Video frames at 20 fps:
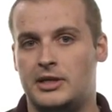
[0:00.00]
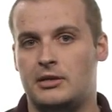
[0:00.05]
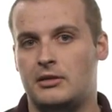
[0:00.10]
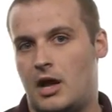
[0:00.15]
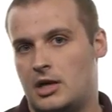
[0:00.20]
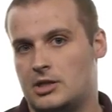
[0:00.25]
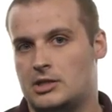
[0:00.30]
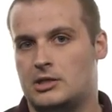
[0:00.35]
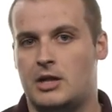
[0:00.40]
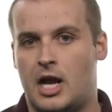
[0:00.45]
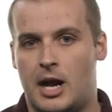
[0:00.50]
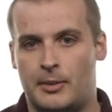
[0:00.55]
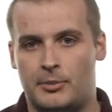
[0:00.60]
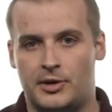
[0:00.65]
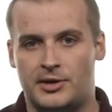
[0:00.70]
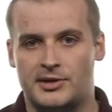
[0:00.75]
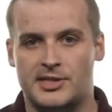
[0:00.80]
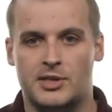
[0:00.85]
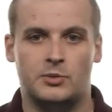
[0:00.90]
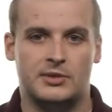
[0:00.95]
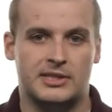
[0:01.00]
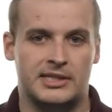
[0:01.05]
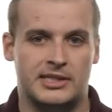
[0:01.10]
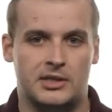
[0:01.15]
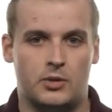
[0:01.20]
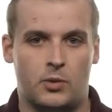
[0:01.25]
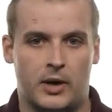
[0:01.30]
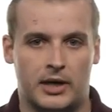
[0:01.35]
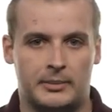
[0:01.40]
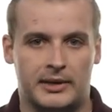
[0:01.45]
logical operators that we'll see
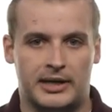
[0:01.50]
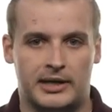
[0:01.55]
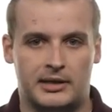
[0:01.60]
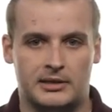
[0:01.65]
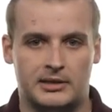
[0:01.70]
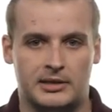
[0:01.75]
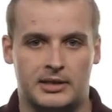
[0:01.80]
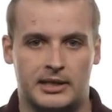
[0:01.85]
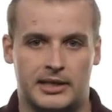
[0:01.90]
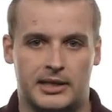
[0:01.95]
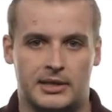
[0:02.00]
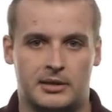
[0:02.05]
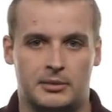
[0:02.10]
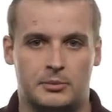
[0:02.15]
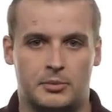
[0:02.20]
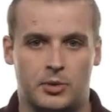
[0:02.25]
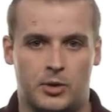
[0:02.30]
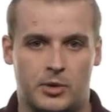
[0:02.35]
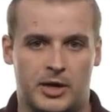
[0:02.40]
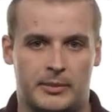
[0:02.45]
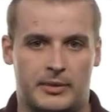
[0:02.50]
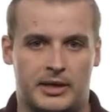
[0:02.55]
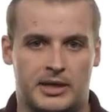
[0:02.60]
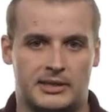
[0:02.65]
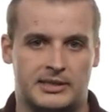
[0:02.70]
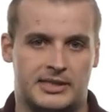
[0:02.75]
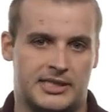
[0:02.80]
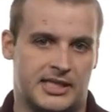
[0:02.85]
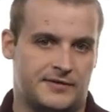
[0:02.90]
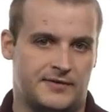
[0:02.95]
quite a bit in programming in
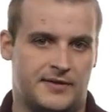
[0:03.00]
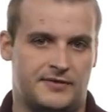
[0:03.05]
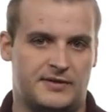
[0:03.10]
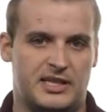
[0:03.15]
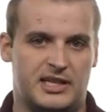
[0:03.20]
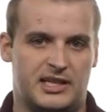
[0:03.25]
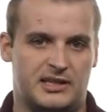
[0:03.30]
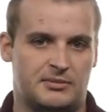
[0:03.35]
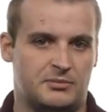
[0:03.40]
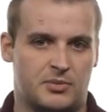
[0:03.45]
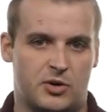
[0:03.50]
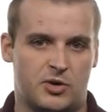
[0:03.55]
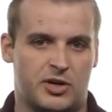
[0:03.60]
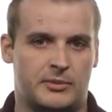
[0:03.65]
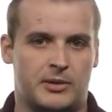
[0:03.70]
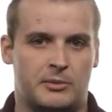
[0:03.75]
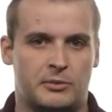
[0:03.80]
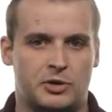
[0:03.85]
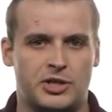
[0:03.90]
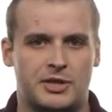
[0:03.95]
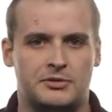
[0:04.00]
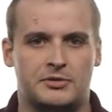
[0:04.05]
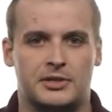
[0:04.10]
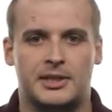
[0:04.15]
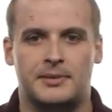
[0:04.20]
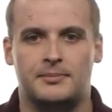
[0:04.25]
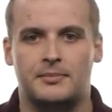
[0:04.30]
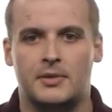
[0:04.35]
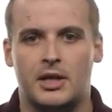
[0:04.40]
CS50 and programming more generally.